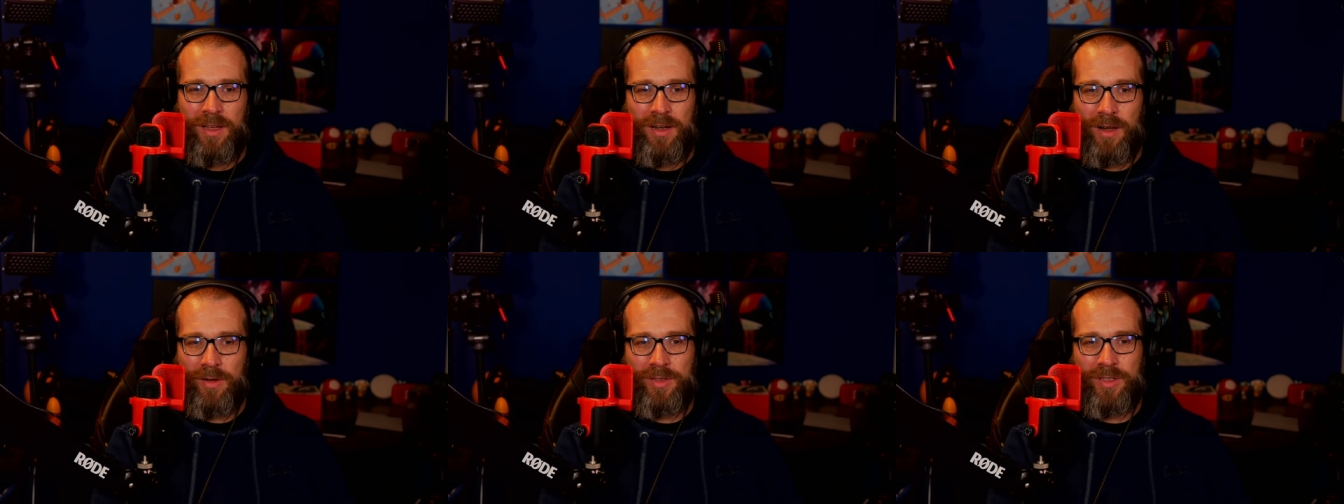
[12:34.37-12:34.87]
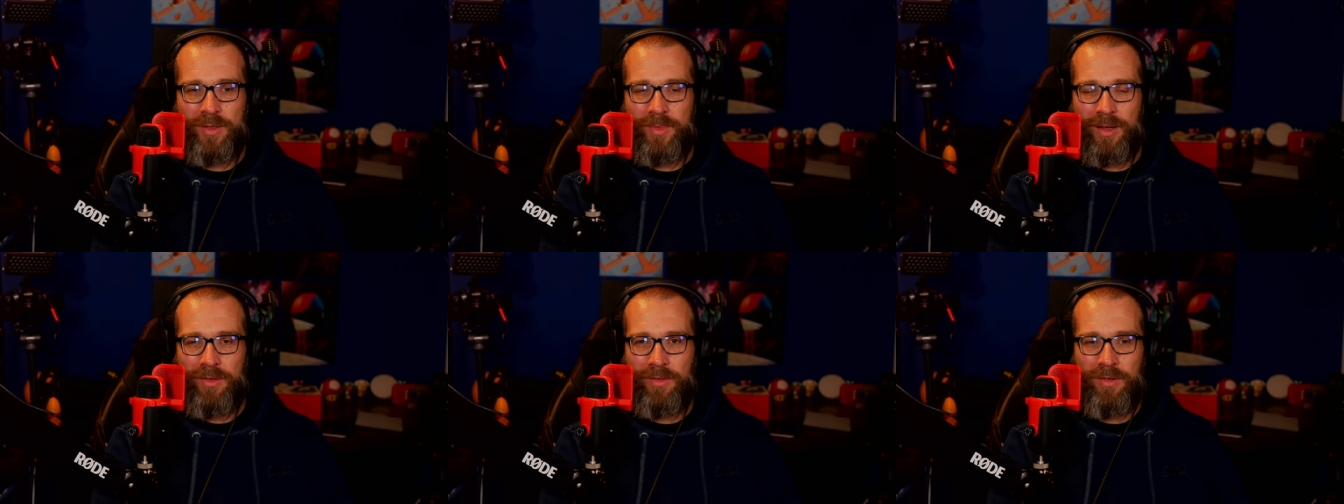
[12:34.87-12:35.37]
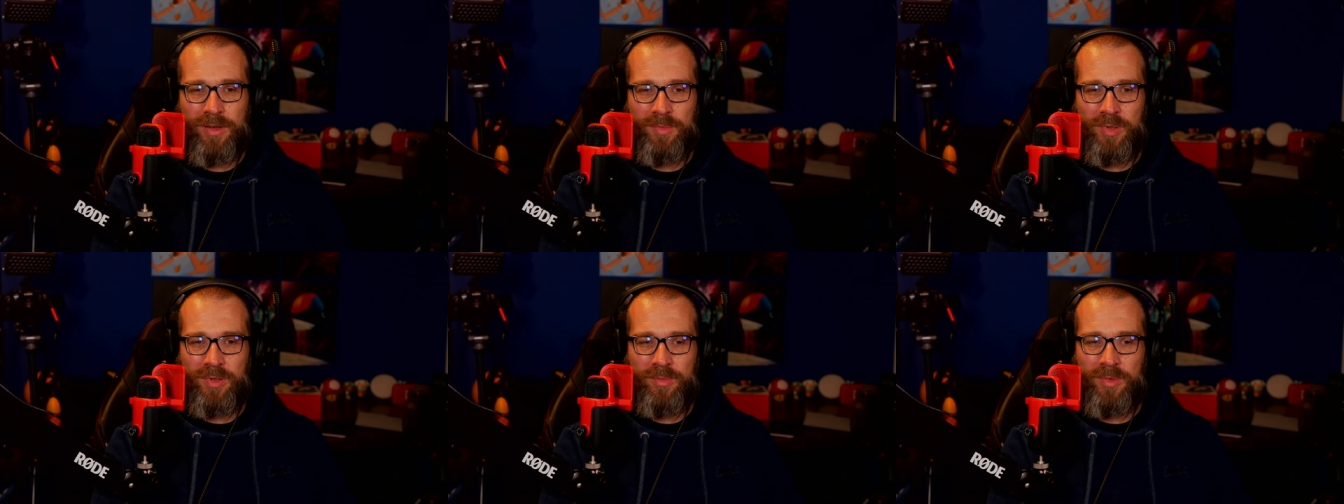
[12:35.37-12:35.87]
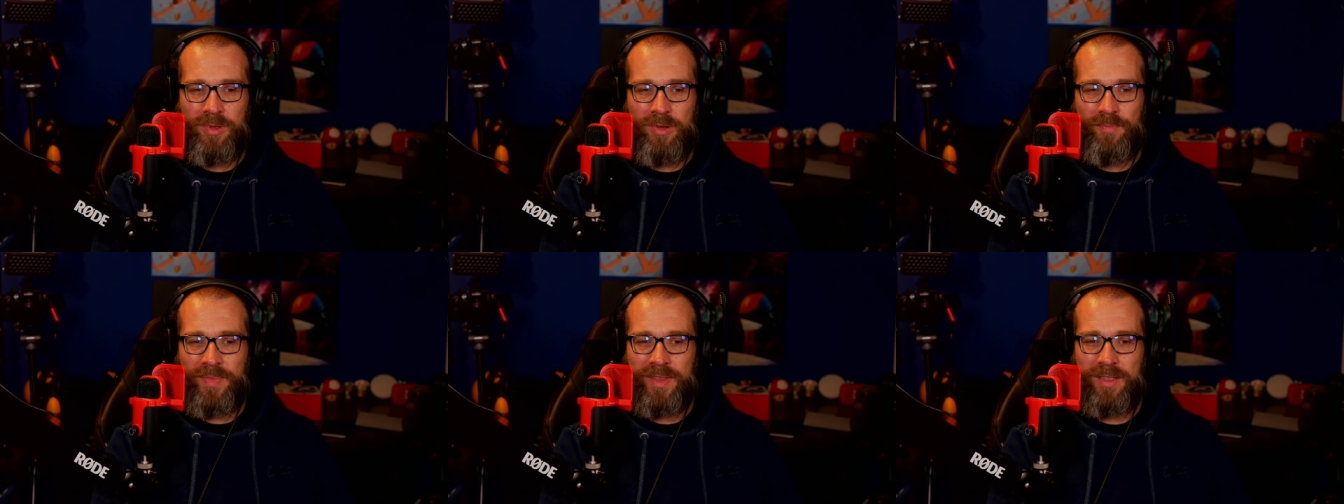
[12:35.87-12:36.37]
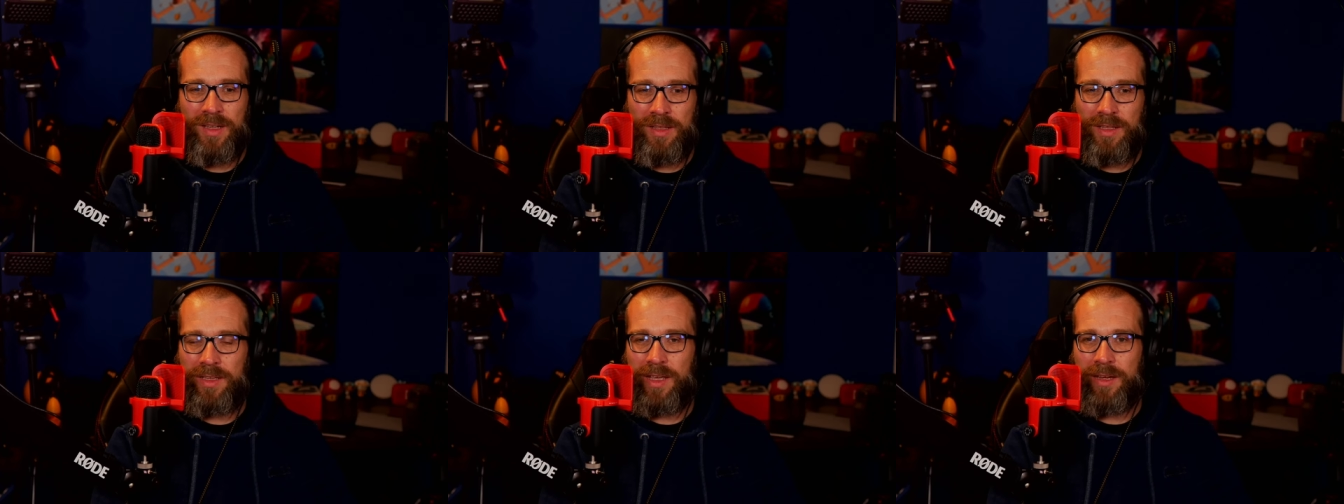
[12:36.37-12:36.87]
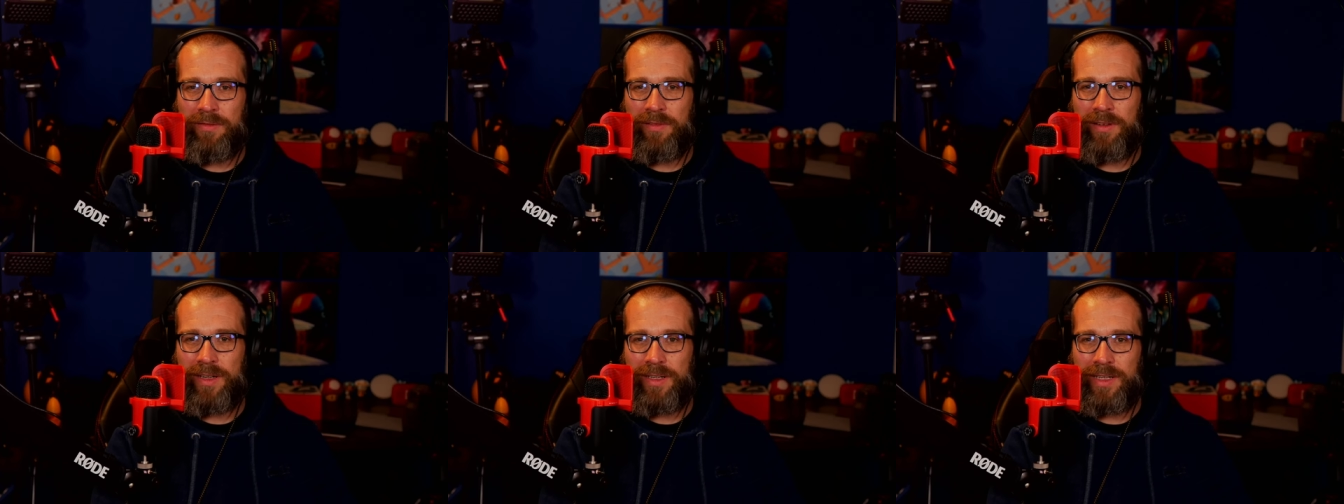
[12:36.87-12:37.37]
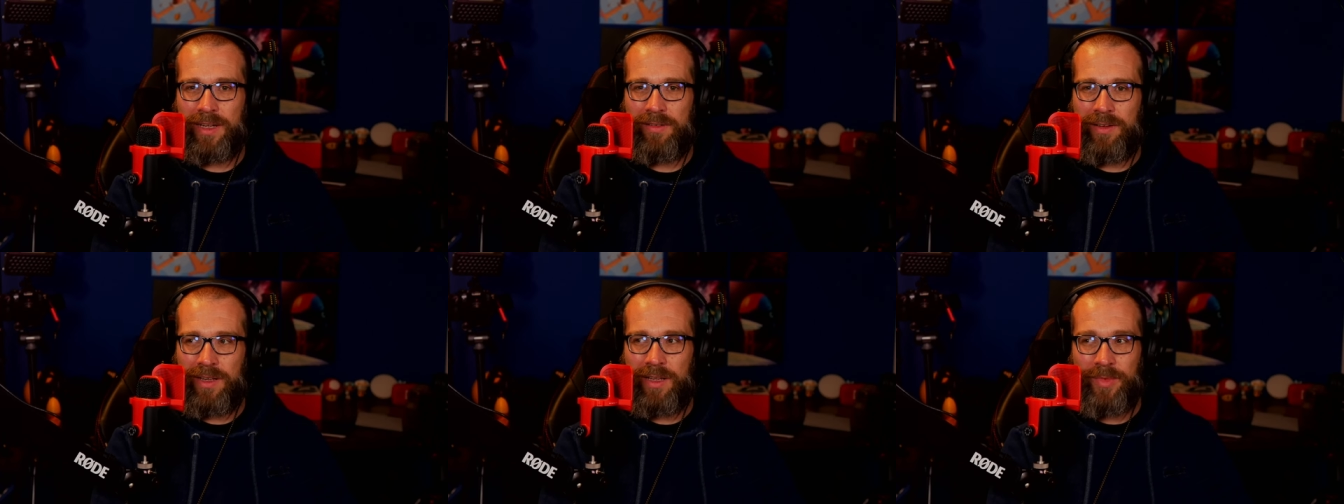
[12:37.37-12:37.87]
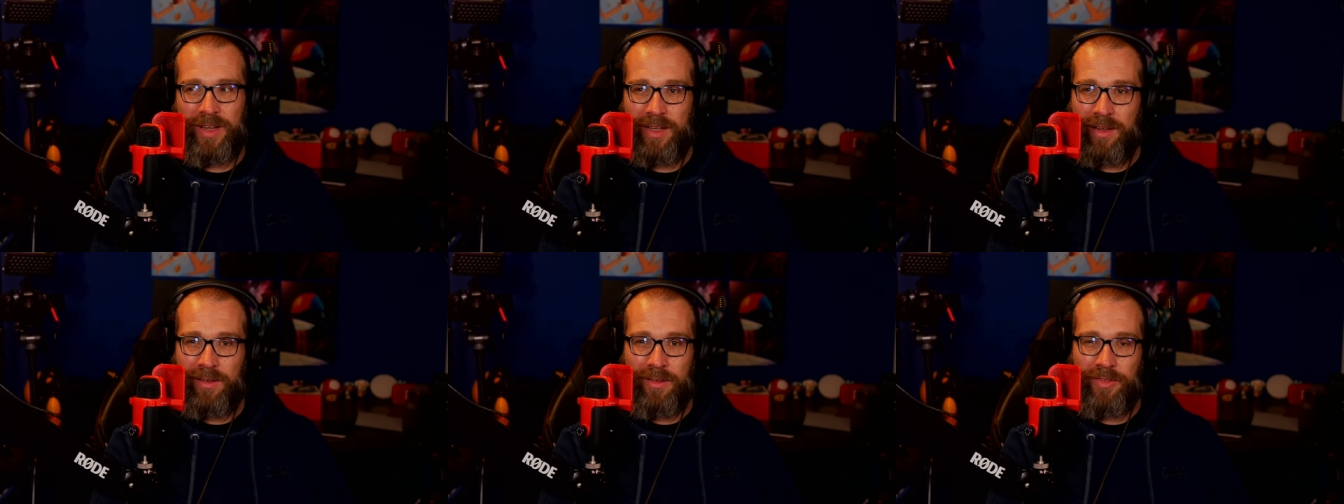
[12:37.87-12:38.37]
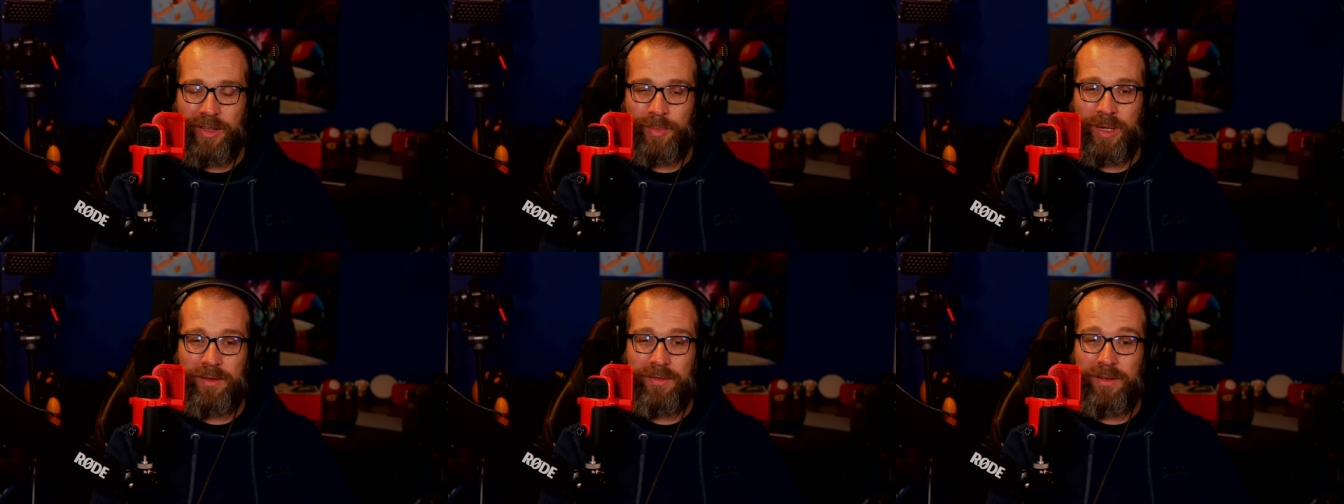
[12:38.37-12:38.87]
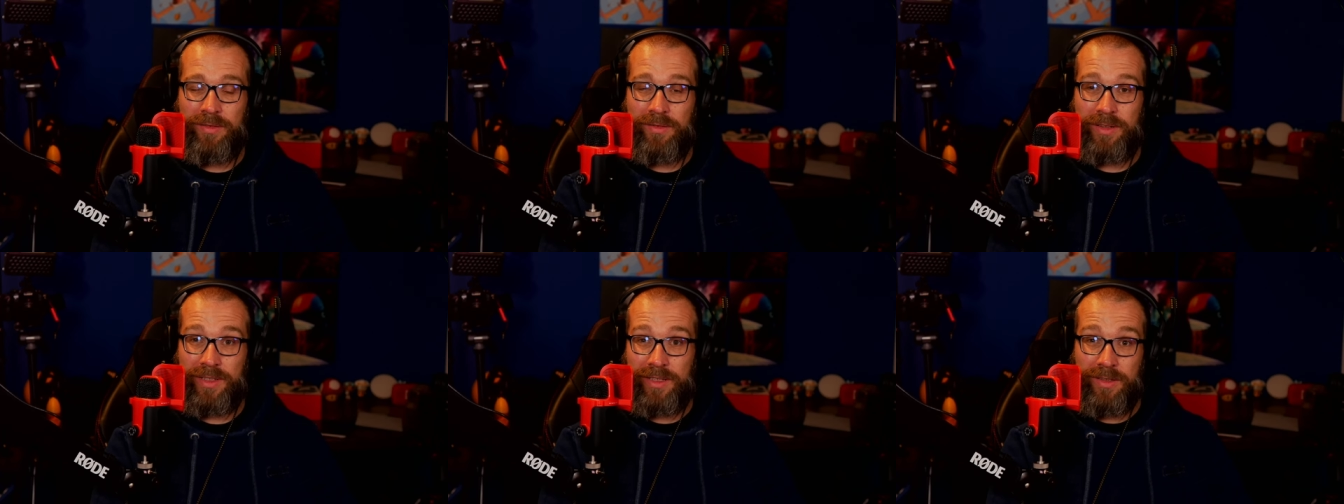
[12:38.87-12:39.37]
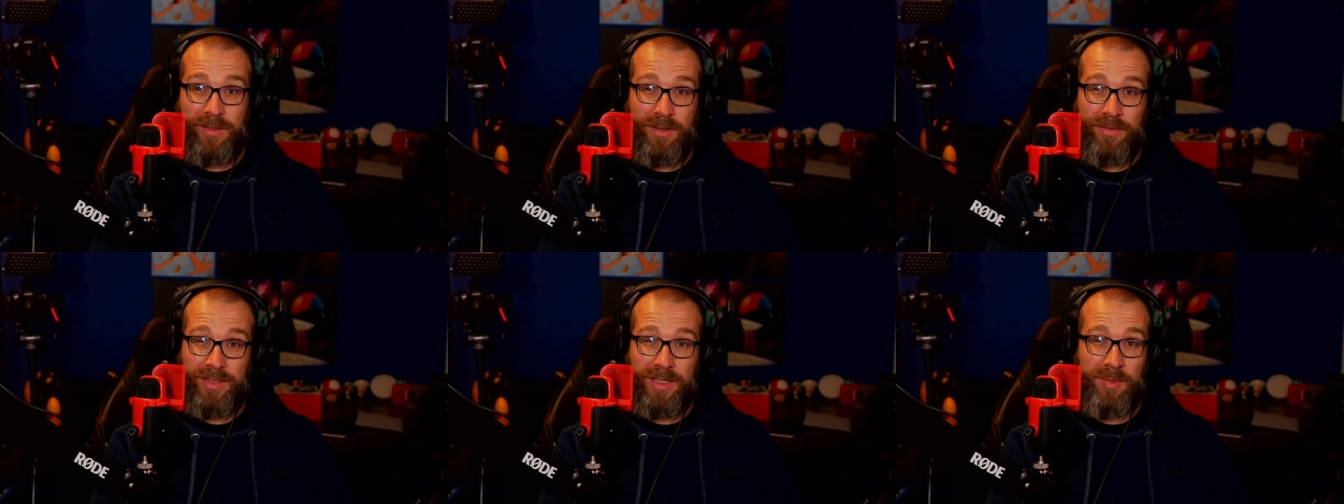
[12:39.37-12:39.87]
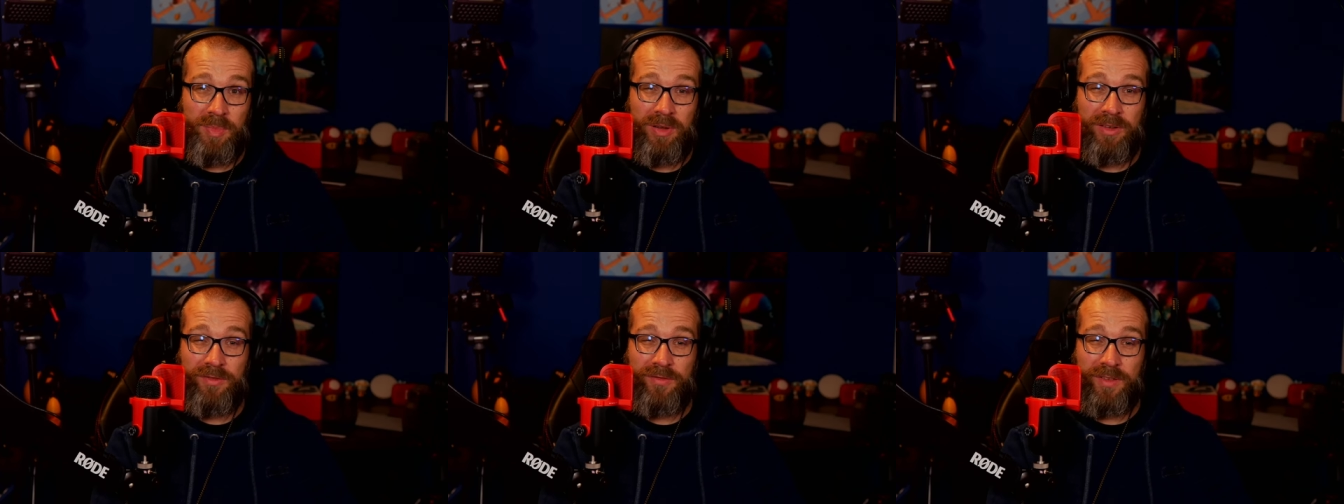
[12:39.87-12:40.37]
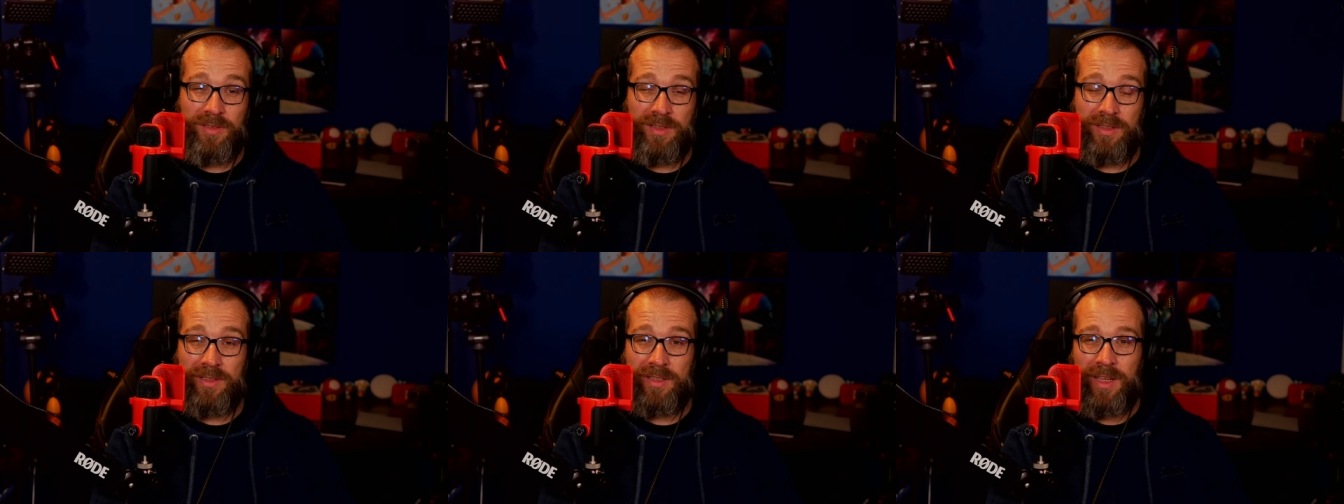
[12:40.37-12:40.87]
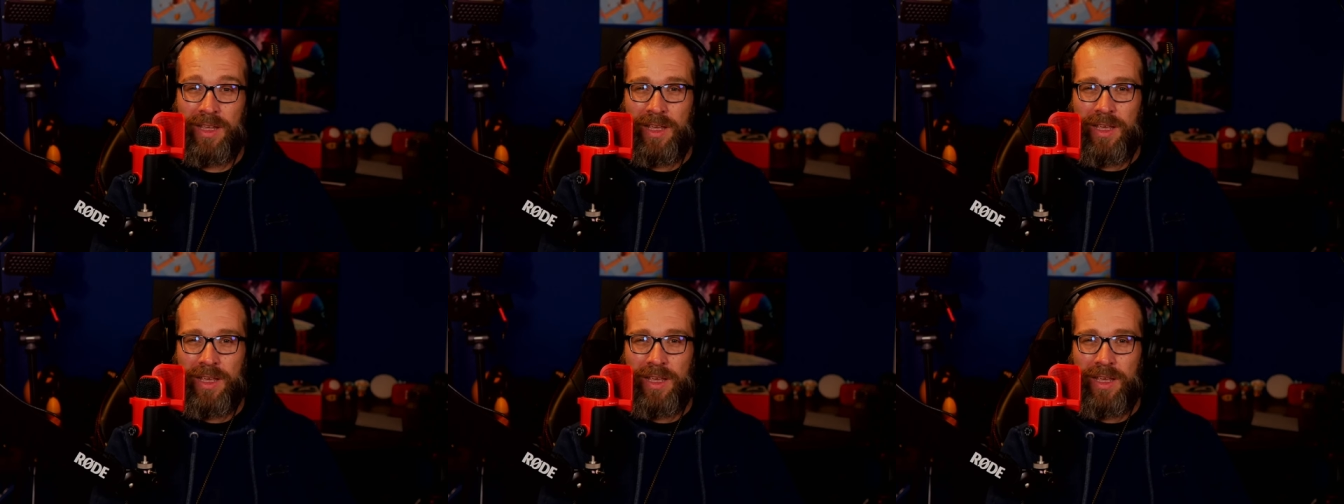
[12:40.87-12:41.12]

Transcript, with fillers: close to your mouth on a boom arm, turn the gain right down, eliminate a lot of that background noise. You can obviously apply filters